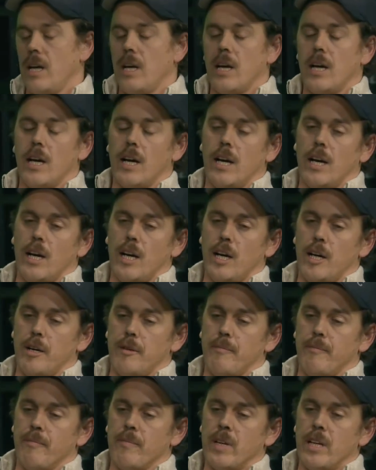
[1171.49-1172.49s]

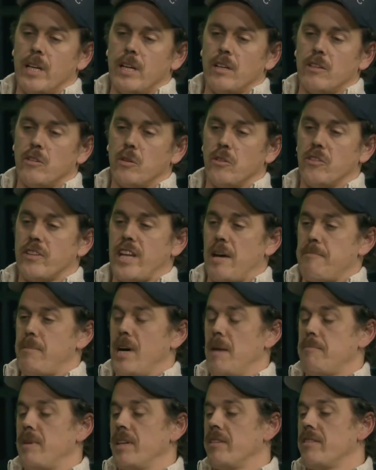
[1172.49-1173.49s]
to step
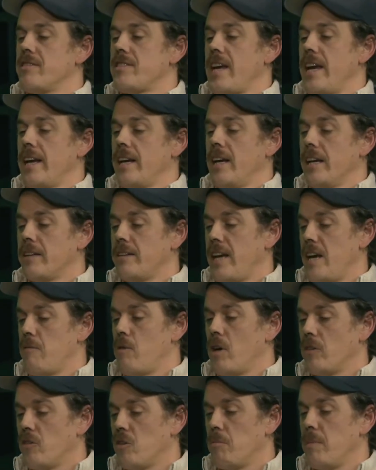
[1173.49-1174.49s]
up and saying like they
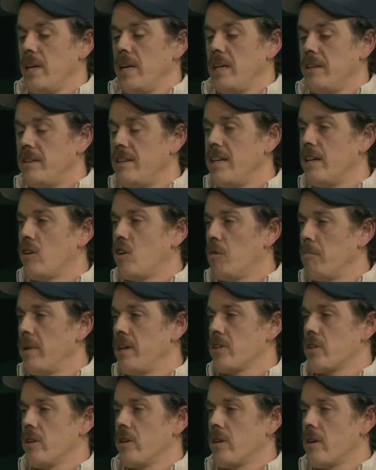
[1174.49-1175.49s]
want to be the
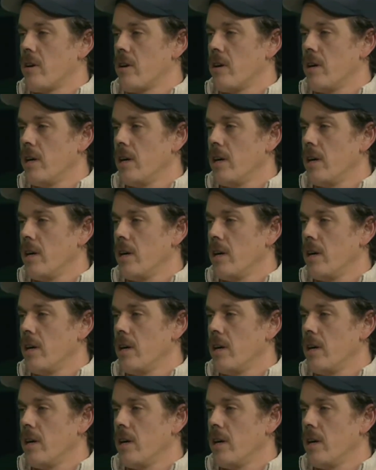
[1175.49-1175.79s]
commissioner,